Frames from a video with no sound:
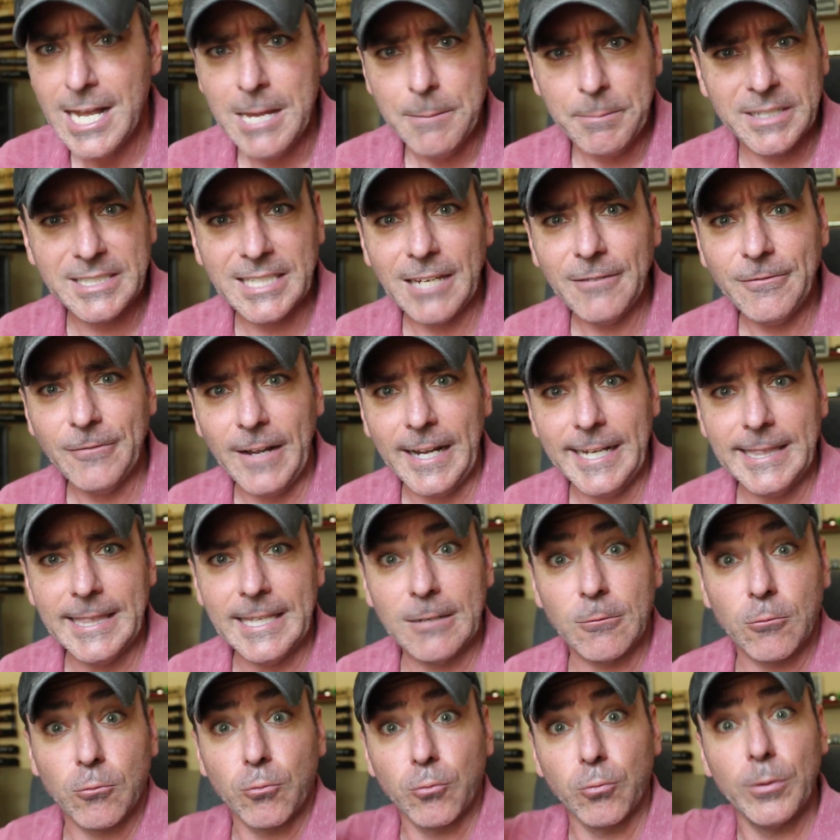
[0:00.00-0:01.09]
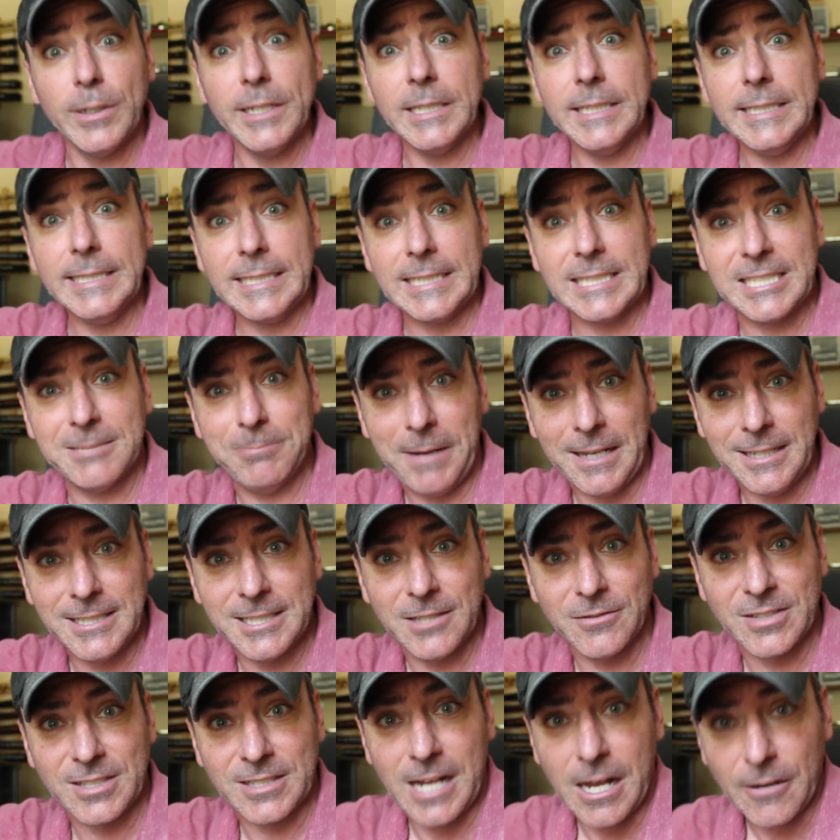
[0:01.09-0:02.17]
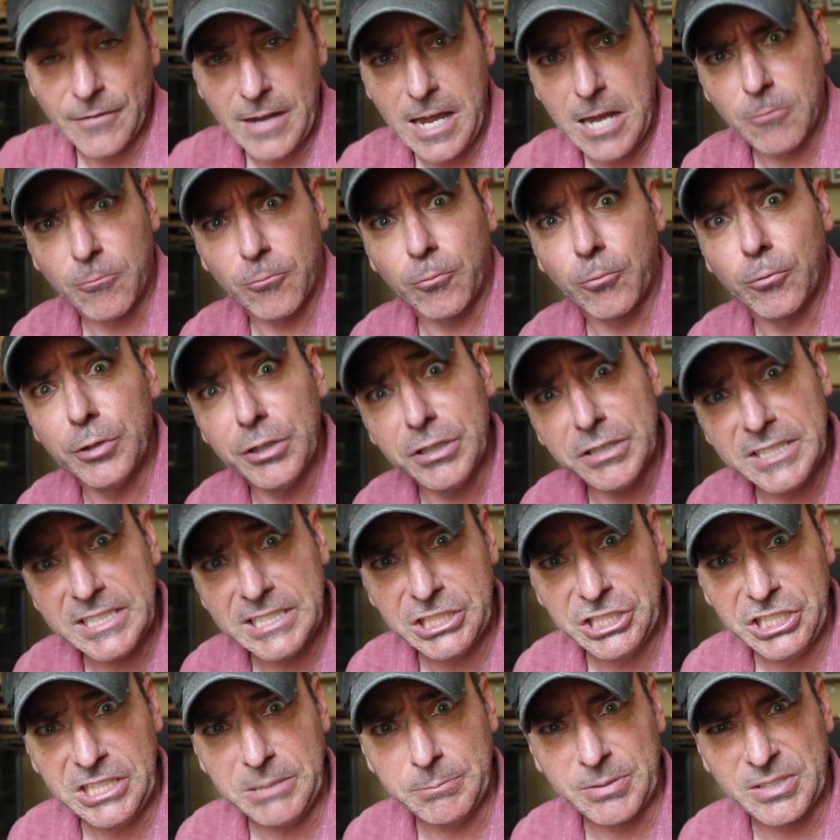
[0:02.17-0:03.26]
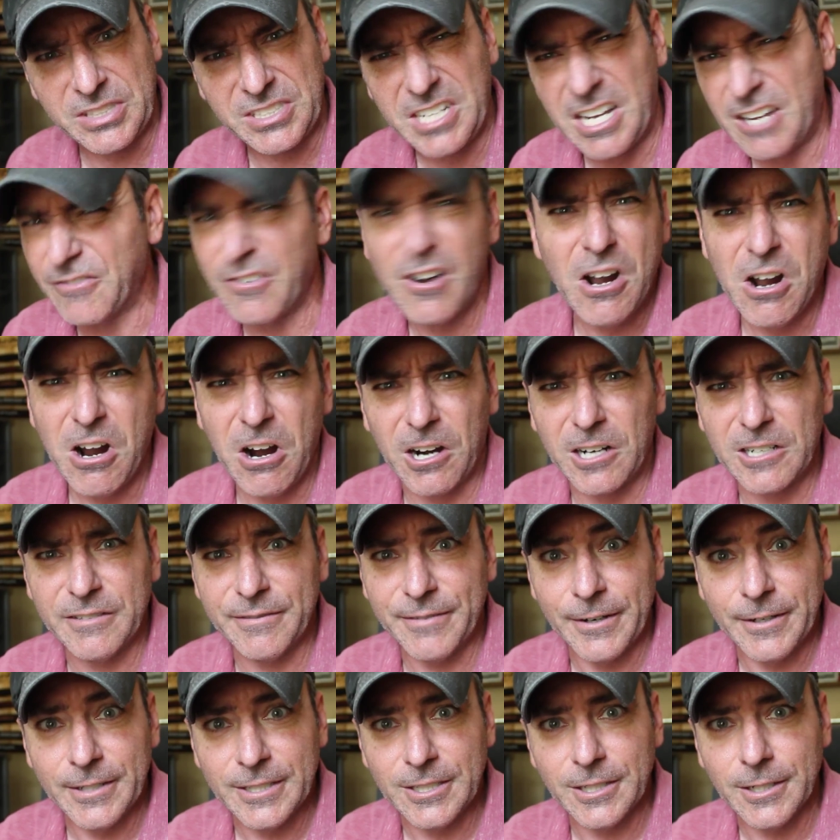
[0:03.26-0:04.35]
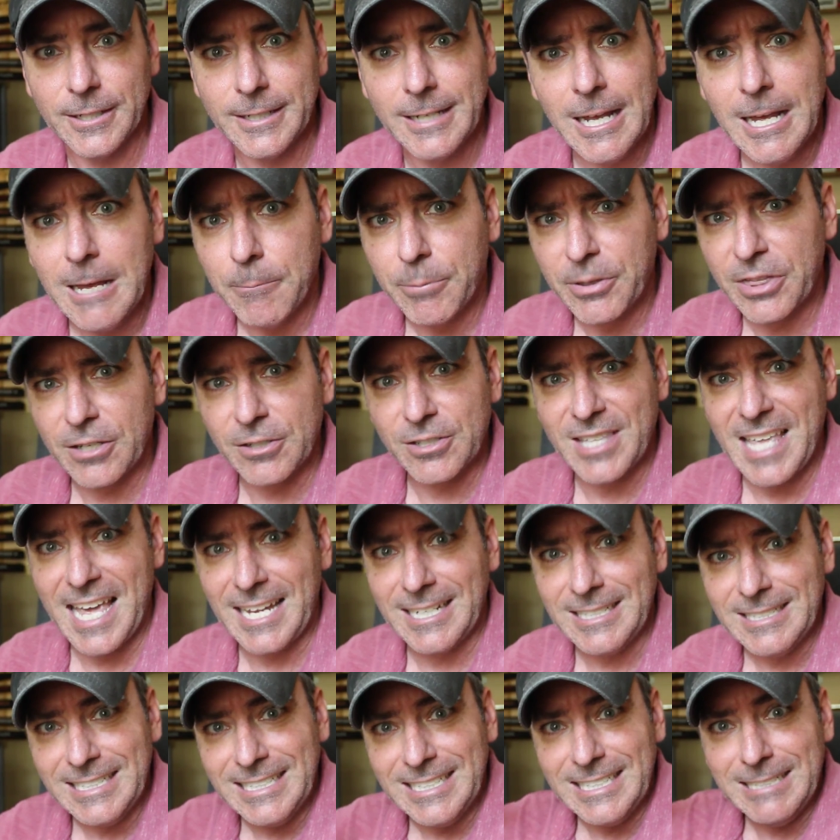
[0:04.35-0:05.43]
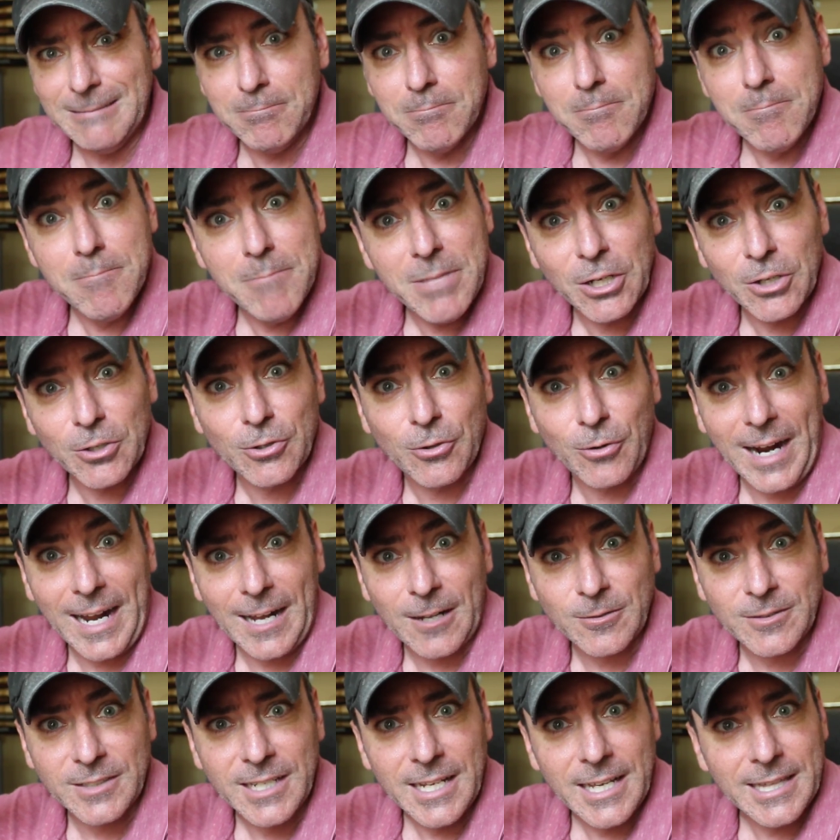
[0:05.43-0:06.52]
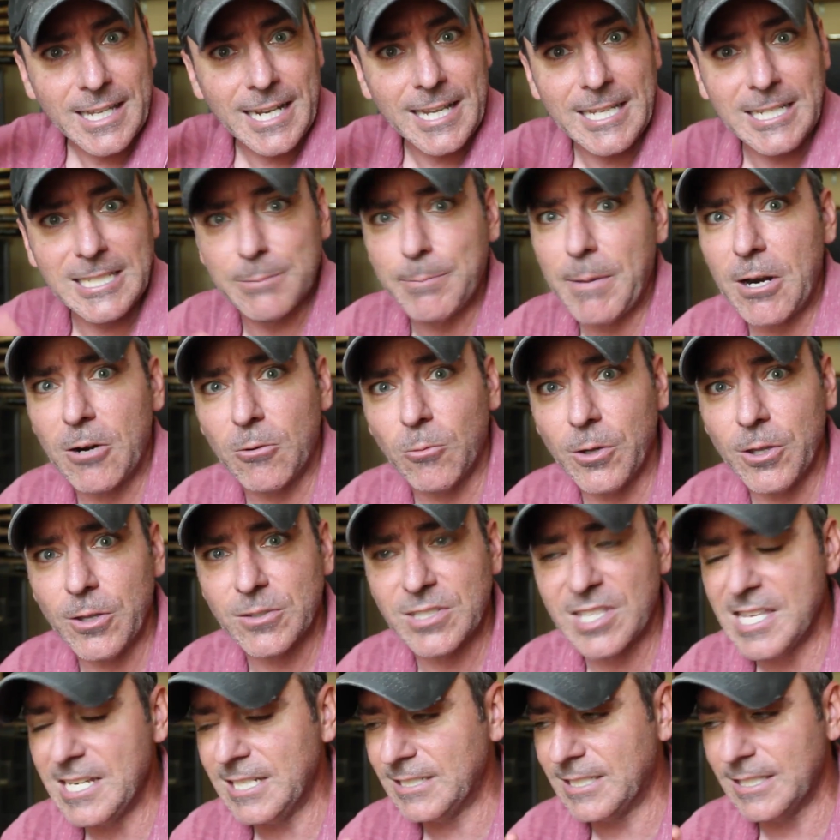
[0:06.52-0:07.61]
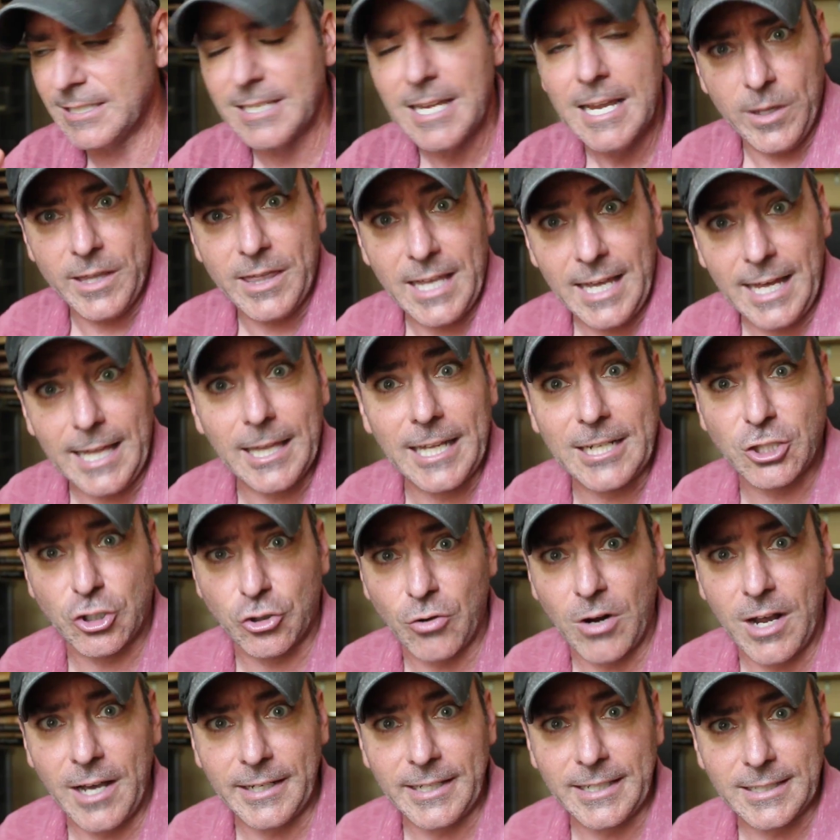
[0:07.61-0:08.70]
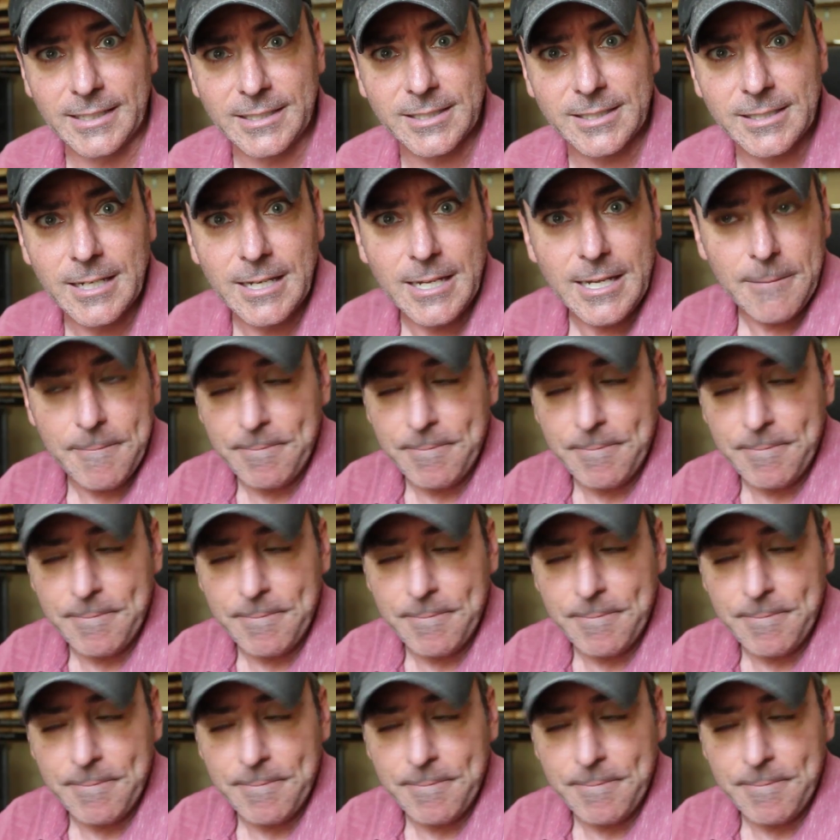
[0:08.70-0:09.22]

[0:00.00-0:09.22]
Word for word: Because I find that really expensive stuff and really cheap stuff aren't very good, but there's that middle ground that I think is better. One of those things is with electronics.